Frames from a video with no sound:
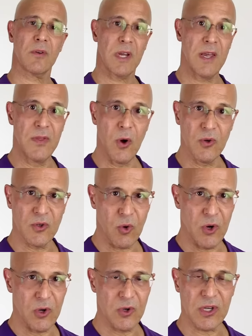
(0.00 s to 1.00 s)
And those
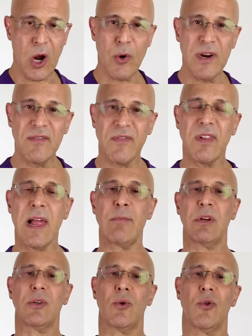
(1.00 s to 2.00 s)
oils are
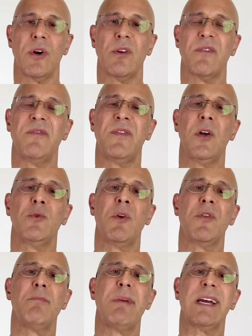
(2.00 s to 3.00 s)
inflammatory. They're filled
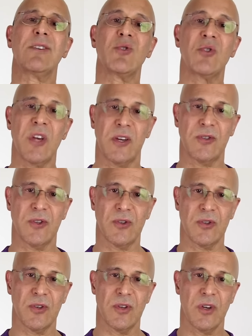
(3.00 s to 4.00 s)
with
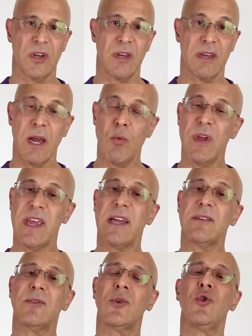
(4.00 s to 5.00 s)
omega-6s. And we
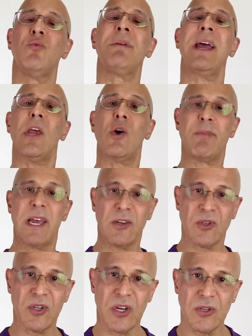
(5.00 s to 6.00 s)
get too many
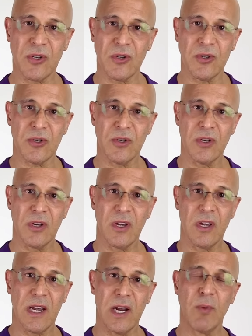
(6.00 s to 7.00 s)
omega-6s.
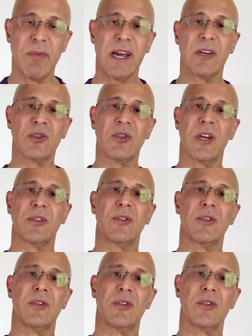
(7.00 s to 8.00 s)
And
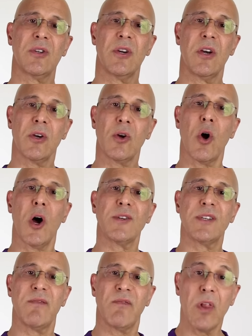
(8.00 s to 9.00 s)
omega-6s
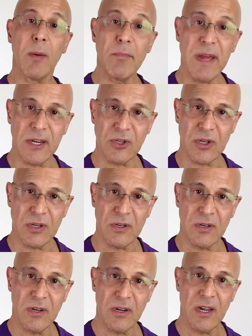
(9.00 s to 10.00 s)
cause inflammation.
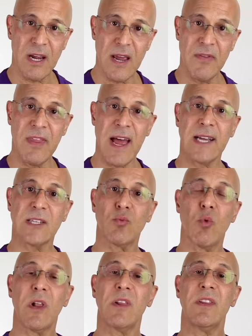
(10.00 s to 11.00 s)
And that's
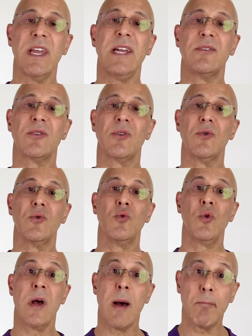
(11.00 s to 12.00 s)
what leads
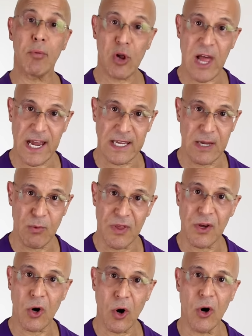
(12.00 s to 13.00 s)
to plaquing
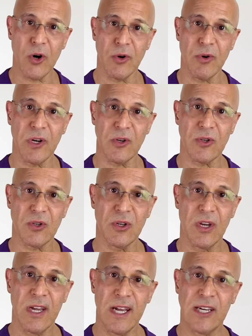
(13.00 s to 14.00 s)
within our arteries.
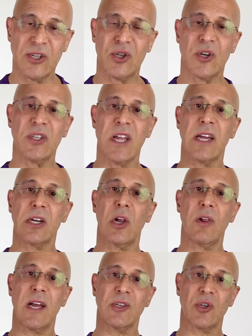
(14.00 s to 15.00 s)
It's just not
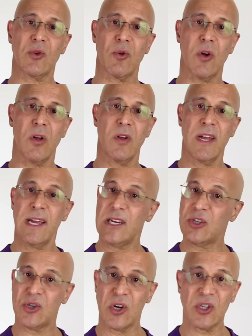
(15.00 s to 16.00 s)
cholesterol.
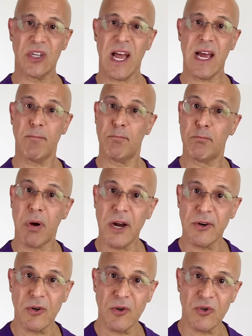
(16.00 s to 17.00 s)
It's just not
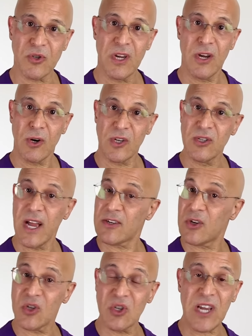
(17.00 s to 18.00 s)
butters. It's not
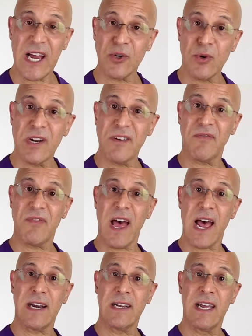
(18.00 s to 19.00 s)
just saturated
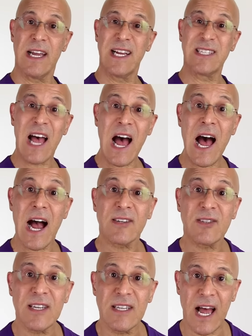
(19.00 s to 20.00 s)
fat. It's
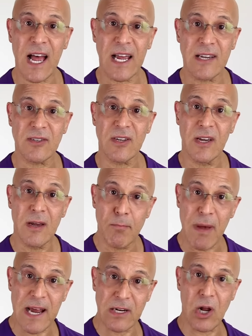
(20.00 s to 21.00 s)
oxidized
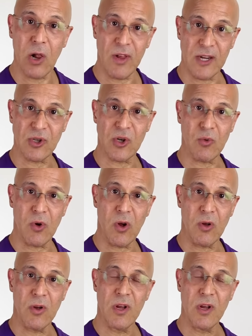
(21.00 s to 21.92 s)
bad cholesterol.